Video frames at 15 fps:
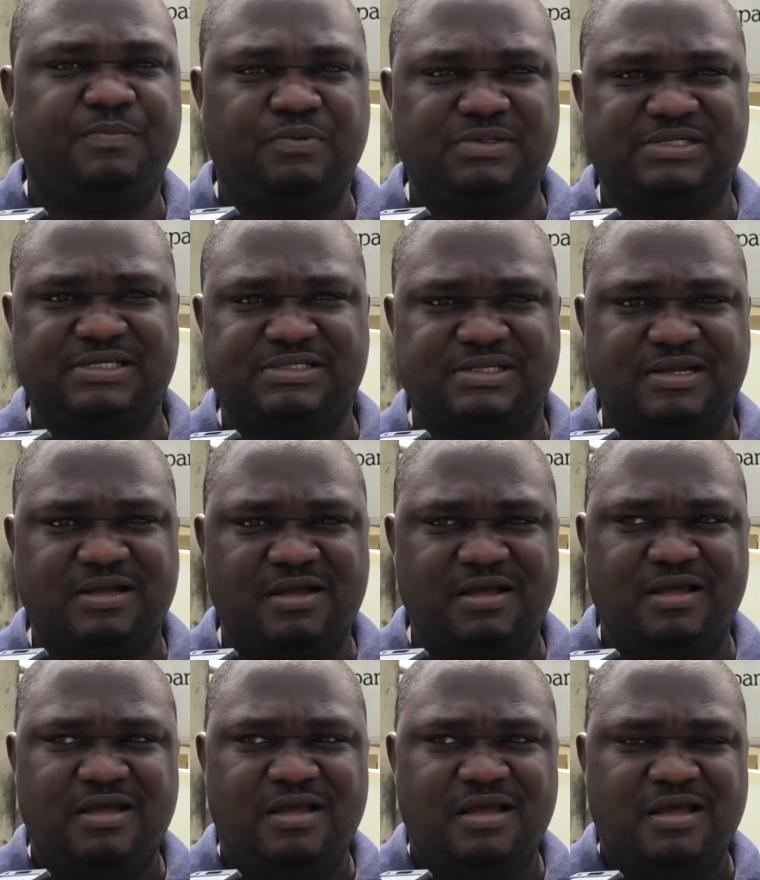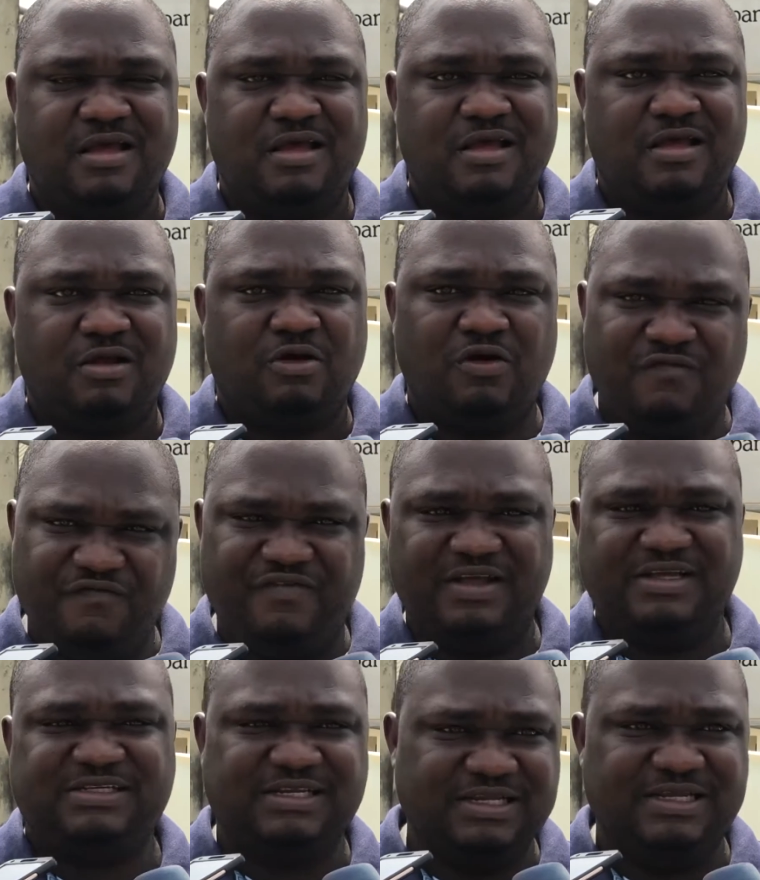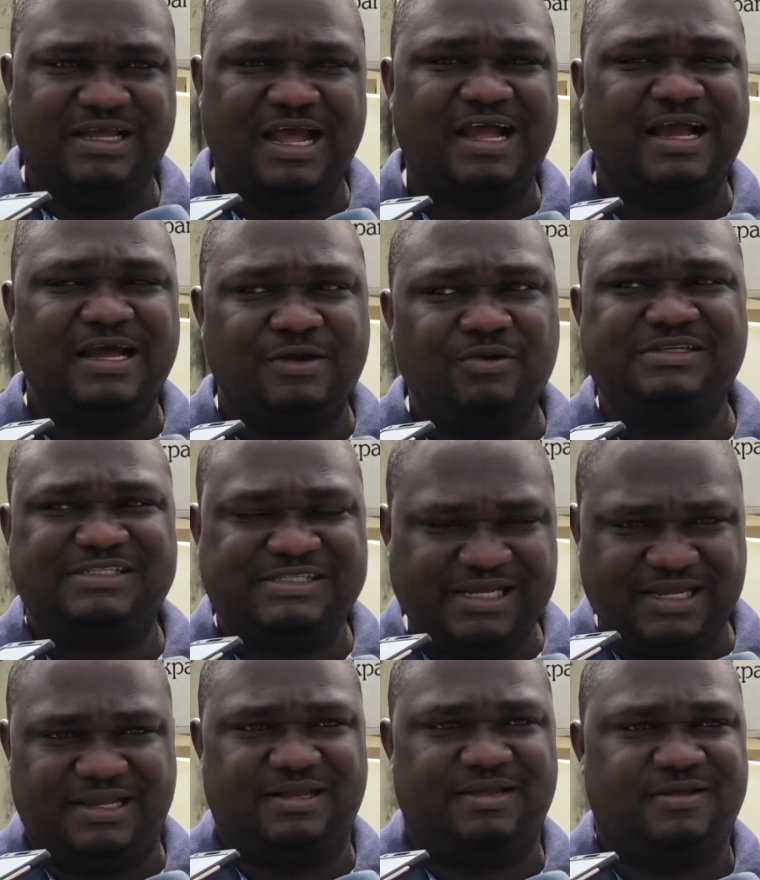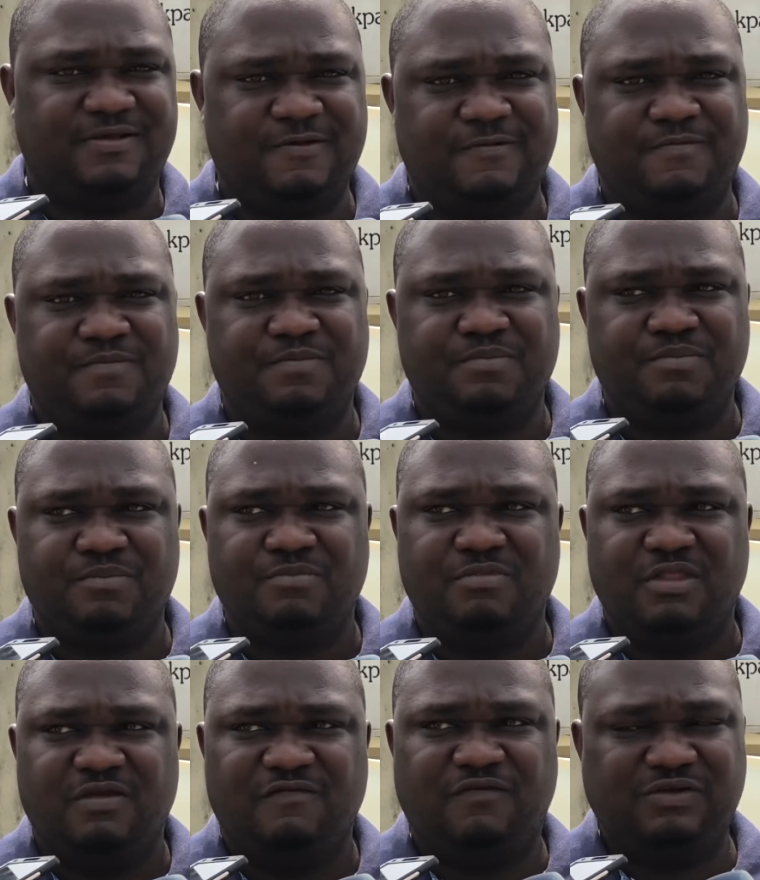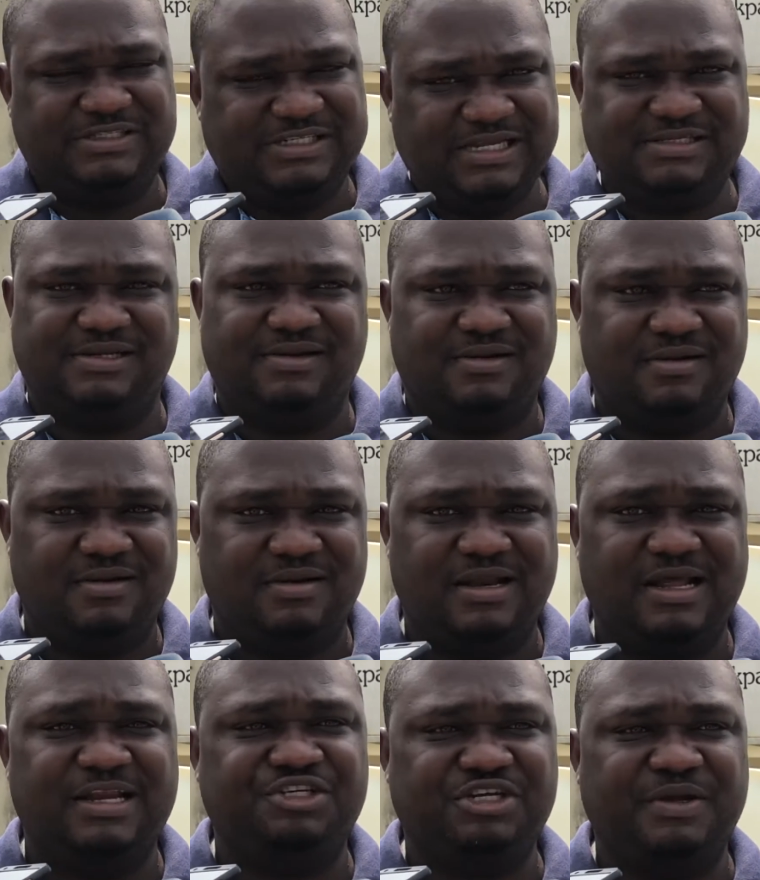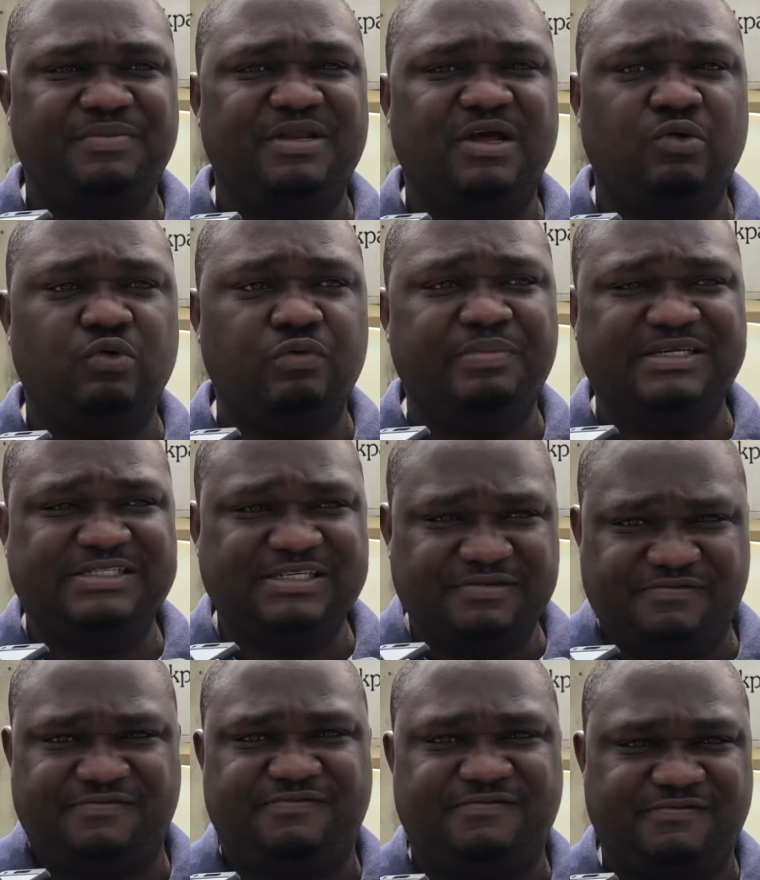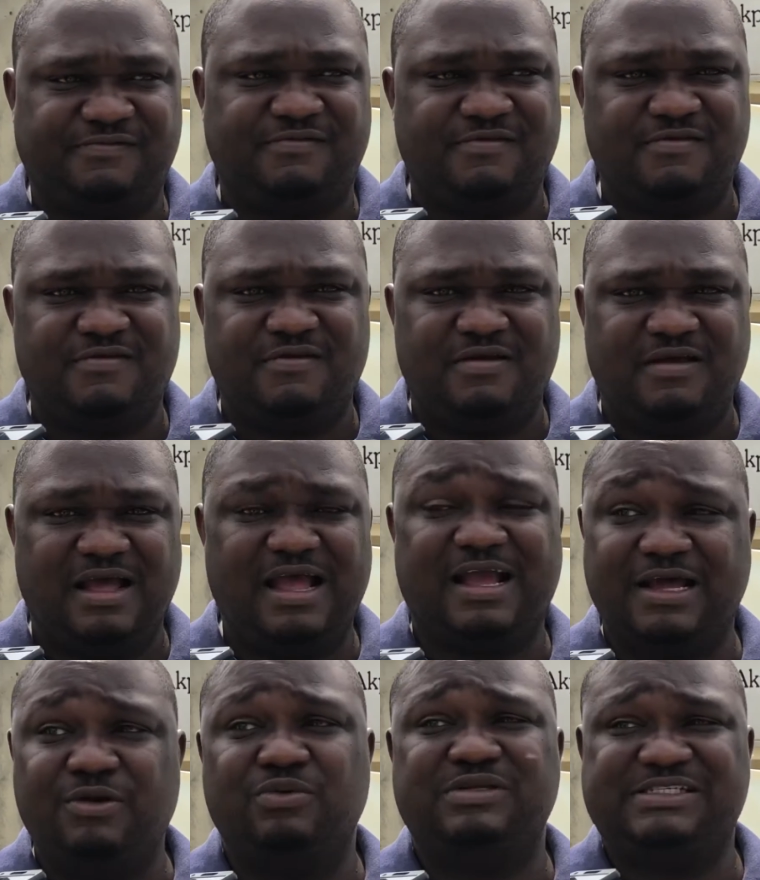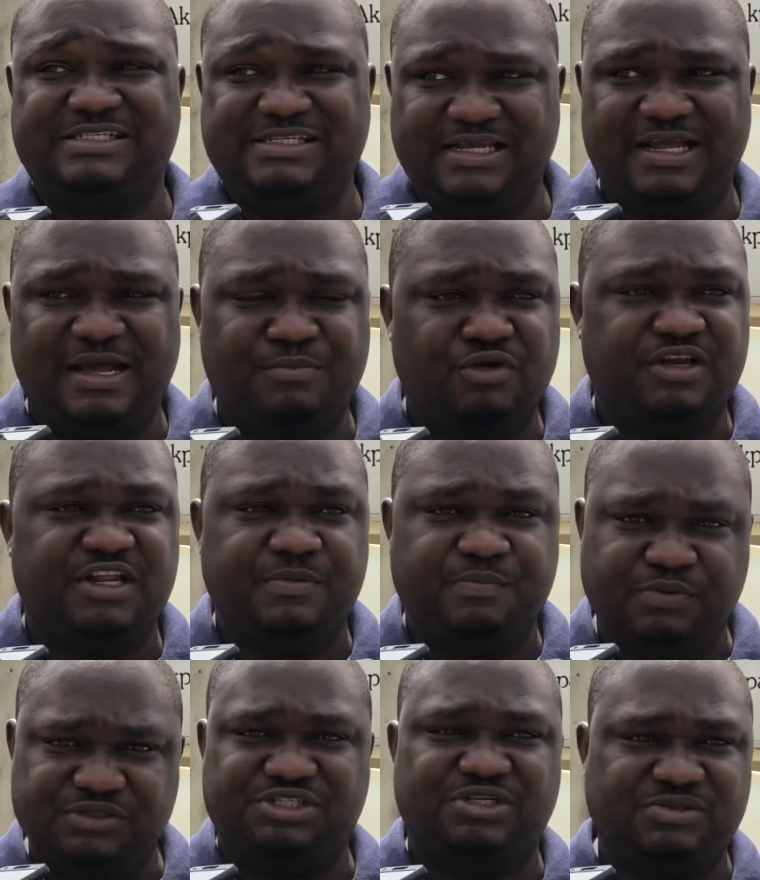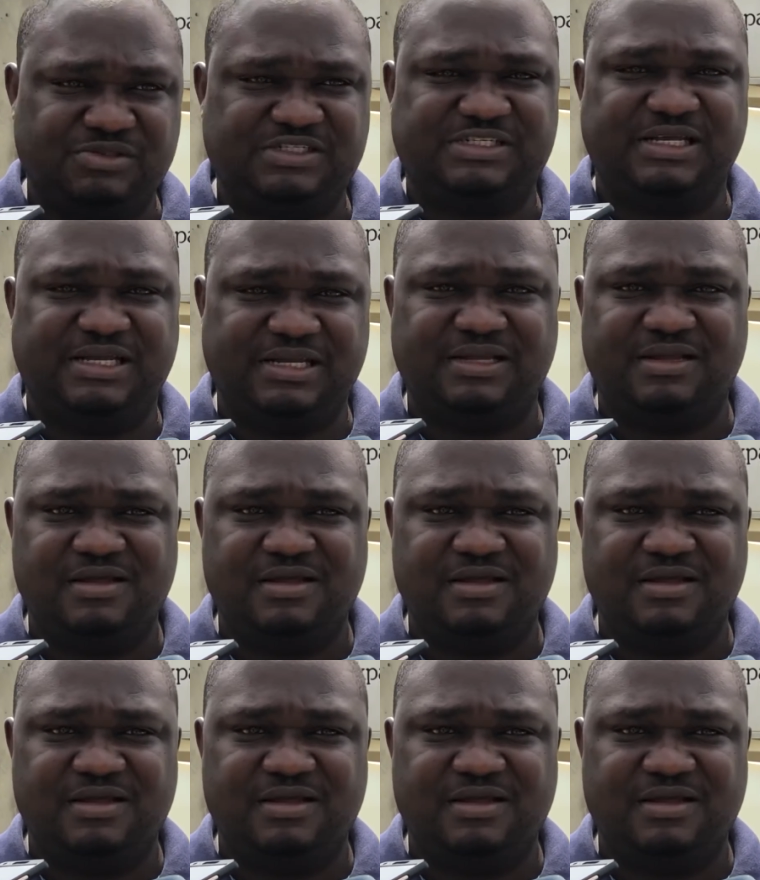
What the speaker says: process. Conversely, I cannot say for certain that the tribunal will be safe. I cannot say, I'm not in a position to say